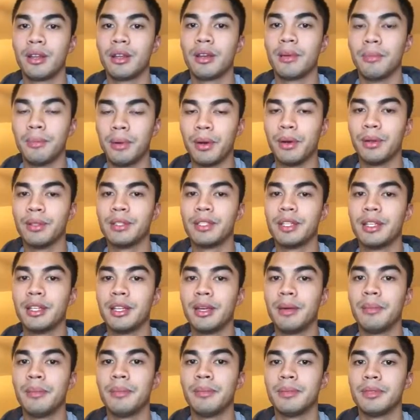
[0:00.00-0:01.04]
components in
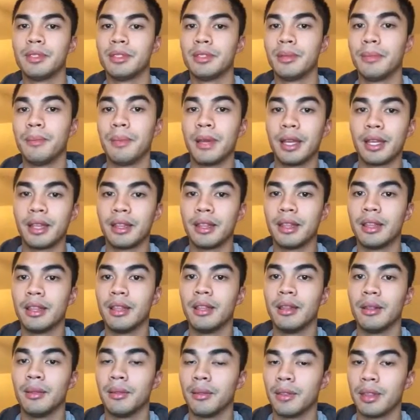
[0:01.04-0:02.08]
them to make
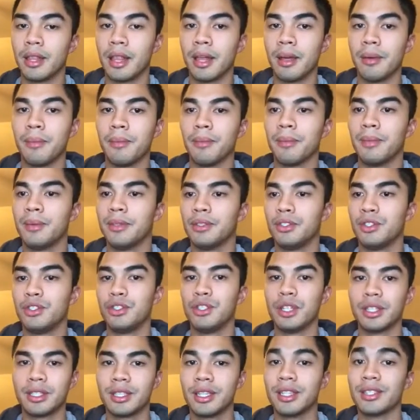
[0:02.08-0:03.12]
them
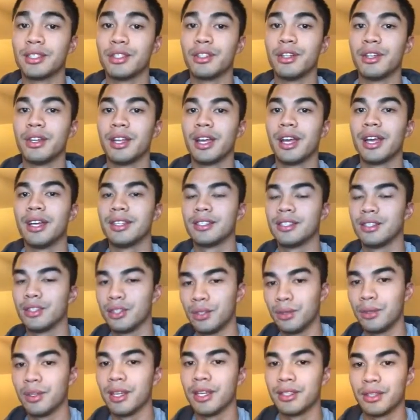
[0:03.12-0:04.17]
just as good as the
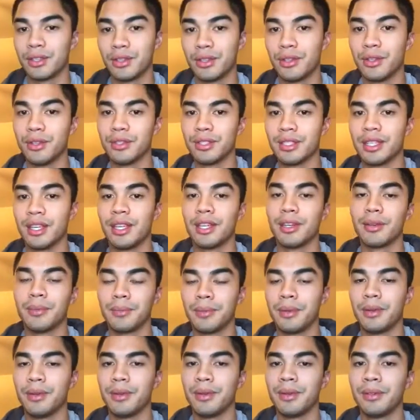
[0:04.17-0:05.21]
2013
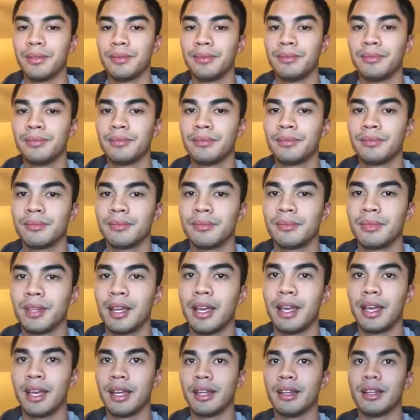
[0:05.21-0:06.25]
computer.
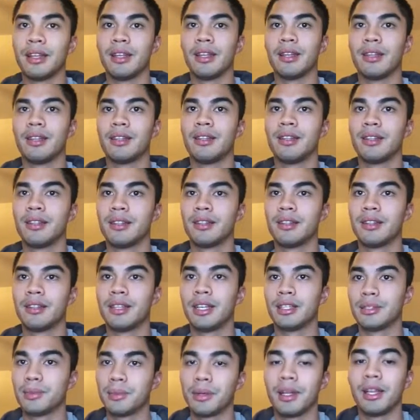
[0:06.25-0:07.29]
And
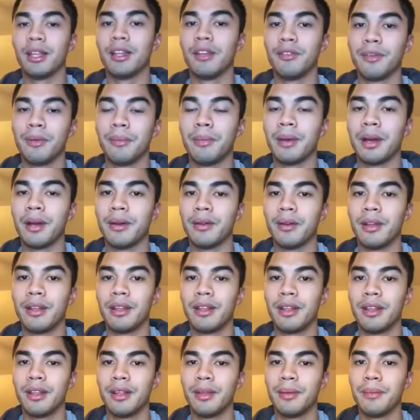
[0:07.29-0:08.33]
that's what I love about
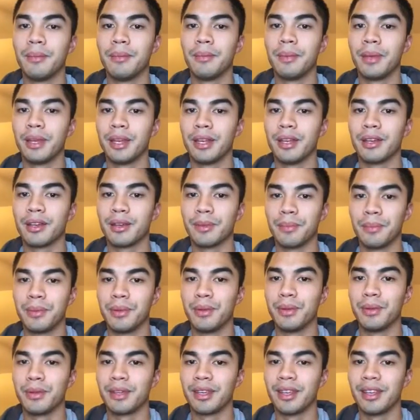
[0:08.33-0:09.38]
being a
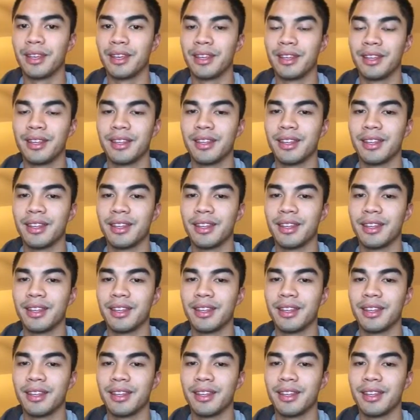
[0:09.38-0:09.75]
computer geek,